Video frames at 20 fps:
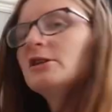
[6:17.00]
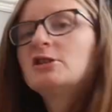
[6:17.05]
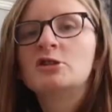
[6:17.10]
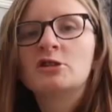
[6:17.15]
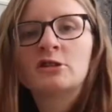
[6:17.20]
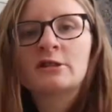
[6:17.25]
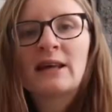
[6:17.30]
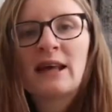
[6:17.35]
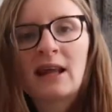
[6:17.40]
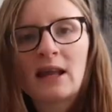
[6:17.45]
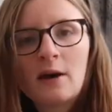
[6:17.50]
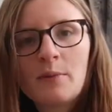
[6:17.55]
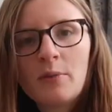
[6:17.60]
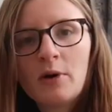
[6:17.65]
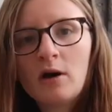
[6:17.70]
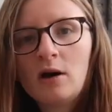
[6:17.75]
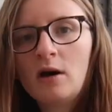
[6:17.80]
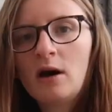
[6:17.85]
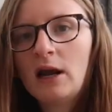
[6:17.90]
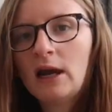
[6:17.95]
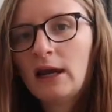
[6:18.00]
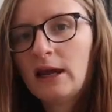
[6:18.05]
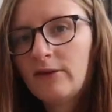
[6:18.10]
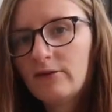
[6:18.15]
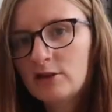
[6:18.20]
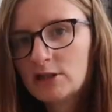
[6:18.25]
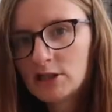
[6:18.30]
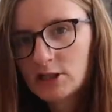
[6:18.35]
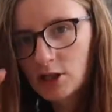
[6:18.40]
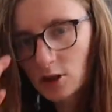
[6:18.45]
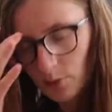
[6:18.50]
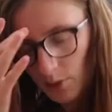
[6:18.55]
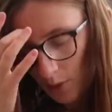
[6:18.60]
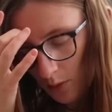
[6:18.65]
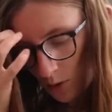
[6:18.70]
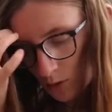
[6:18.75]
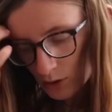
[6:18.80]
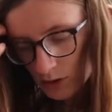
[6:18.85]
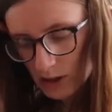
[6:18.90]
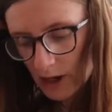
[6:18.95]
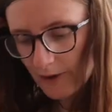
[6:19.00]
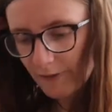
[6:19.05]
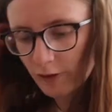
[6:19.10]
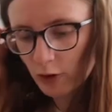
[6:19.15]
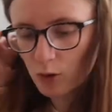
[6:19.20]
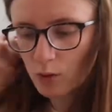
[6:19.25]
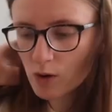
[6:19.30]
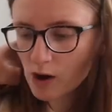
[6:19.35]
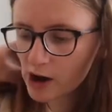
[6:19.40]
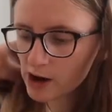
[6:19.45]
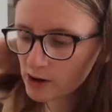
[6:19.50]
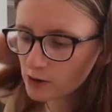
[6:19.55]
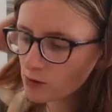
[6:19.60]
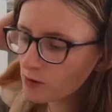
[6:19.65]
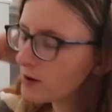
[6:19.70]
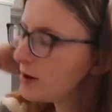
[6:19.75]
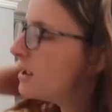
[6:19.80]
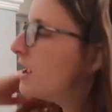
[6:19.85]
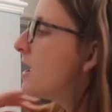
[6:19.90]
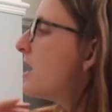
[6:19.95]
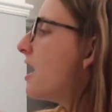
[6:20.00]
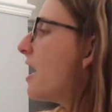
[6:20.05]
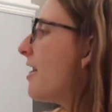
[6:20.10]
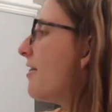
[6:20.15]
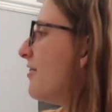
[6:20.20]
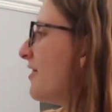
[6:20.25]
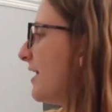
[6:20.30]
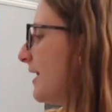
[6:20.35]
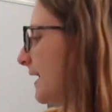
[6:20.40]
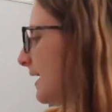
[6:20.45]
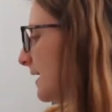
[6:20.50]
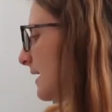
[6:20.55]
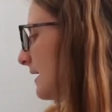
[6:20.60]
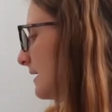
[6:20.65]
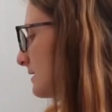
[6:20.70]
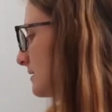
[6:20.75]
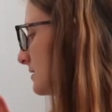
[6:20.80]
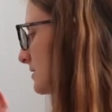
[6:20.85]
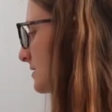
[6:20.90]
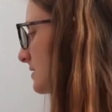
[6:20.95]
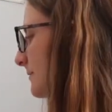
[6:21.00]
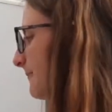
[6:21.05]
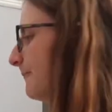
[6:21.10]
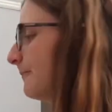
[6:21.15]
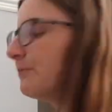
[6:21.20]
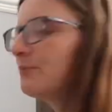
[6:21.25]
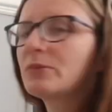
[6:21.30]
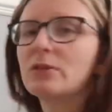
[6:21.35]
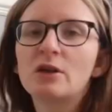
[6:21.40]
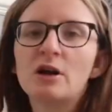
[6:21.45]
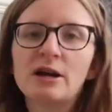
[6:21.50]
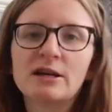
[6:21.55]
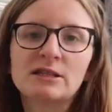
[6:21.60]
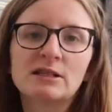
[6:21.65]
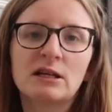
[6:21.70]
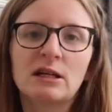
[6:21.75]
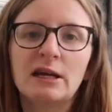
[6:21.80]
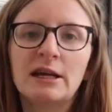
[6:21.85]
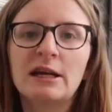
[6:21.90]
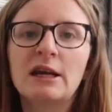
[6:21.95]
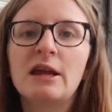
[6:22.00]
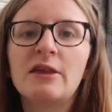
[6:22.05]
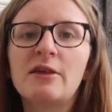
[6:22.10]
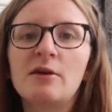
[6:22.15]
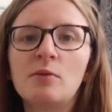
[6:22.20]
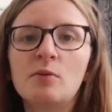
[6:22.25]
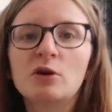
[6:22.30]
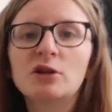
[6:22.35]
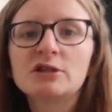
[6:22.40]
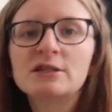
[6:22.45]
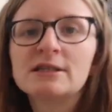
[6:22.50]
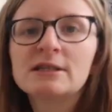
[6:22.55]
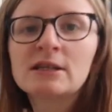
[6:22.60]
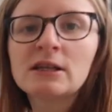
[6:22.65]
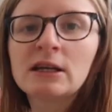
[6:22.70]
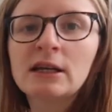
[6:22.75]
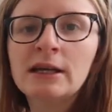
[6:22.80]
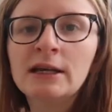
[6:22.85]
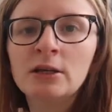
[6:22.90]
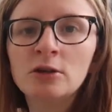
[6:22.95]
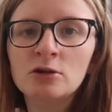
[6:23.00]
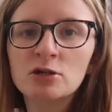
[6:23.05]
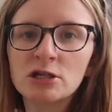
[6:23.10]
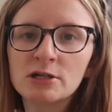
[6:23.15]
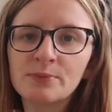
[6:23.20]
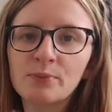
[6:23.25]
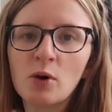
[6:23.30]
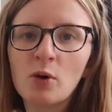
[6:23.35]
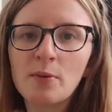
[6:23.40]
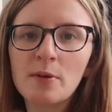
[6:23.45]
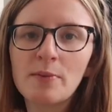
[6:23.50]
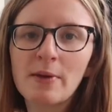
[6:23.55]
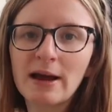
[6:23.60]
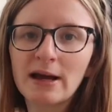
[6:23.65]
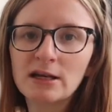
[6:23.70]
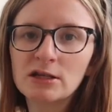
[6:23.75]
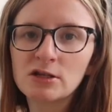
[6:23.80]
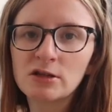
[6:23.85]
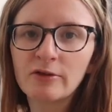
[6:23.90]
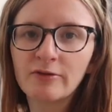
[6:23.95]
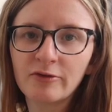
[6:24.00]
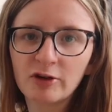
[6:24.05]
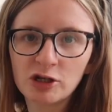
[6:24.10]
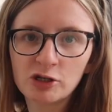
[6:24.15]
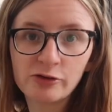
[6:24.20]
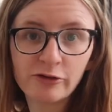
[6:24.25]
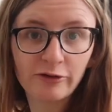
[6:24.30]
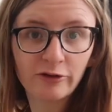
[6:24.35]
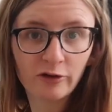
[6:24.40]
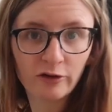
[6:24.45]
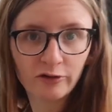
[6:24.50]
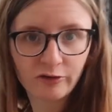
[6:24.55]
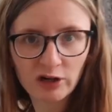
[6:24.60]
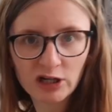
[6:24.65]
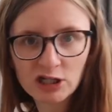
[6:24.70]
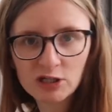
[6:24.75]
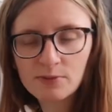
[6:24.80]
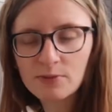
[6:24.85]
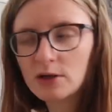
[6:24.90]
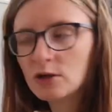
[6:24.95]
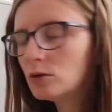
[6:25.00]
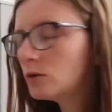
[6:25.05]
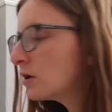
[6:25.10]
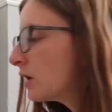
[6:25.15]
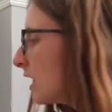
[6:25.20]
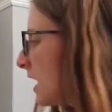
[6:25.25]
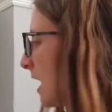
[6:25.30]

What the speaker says: to just take that apart and leave it in soapy water for a while, and then it gets nice and clean. And then once it's clean, you just pop it back into the fridge with your fresh milk,